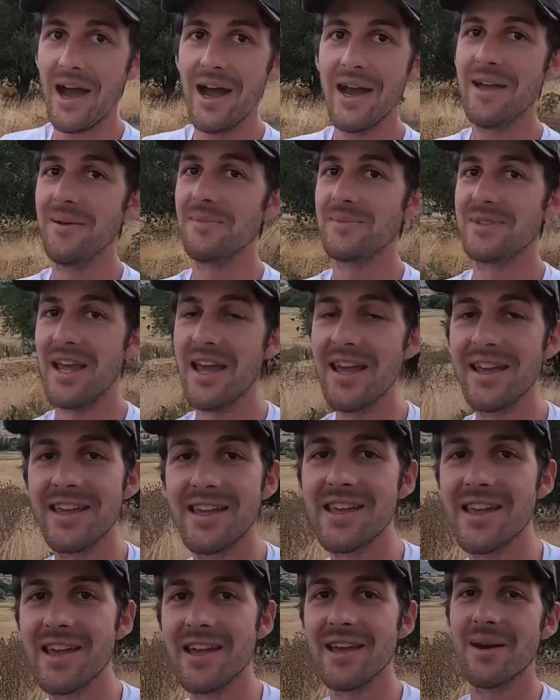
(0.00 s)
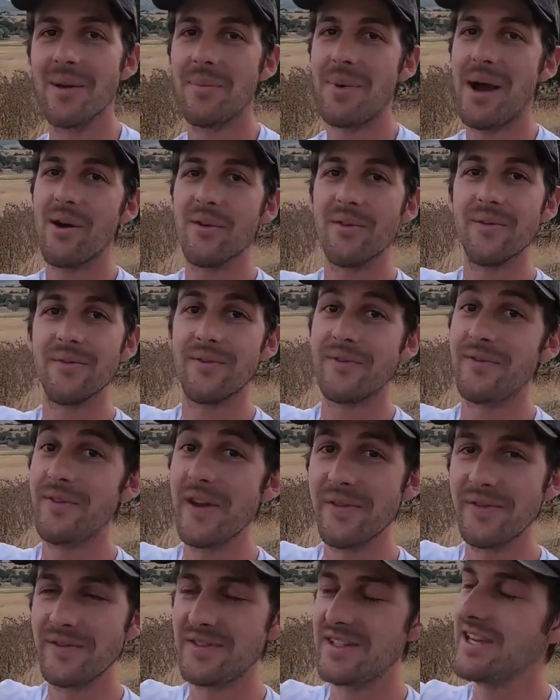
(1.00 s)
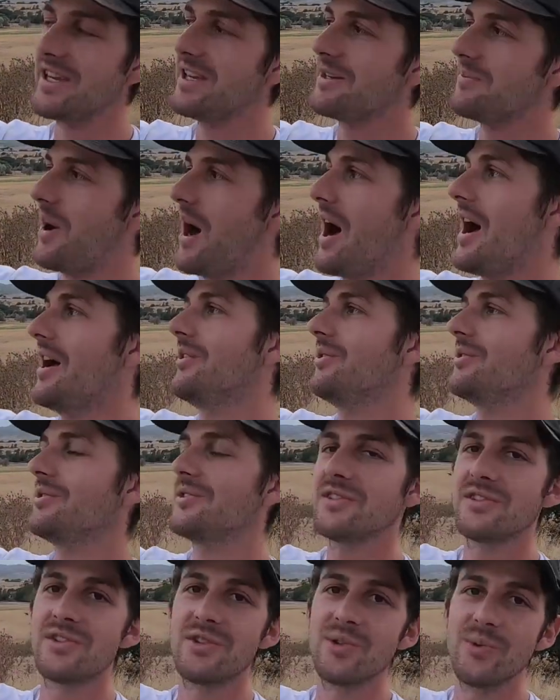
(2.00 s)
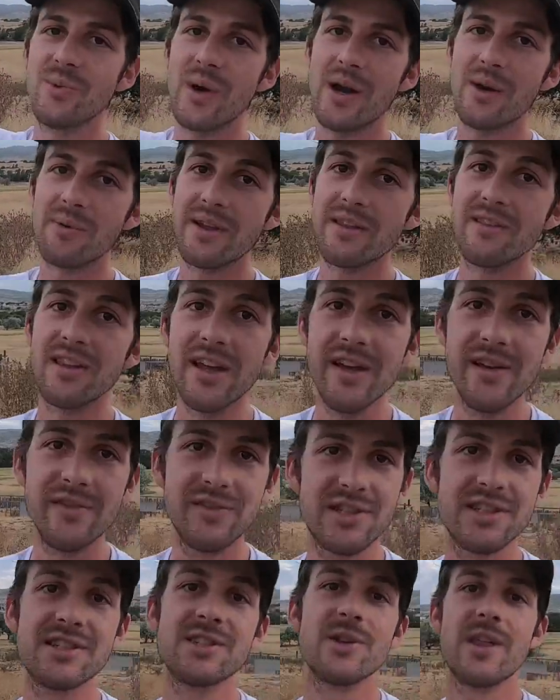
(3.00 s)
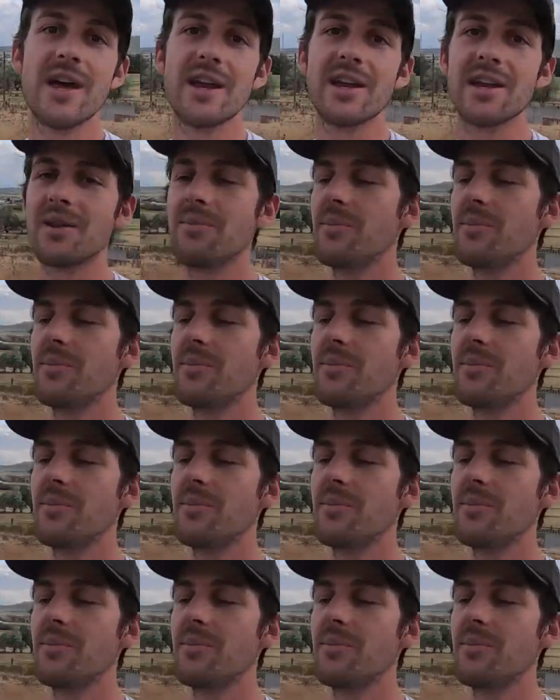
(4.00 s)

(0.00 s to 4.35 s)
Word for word: I am taking it about 15 miles to where we live, just so that it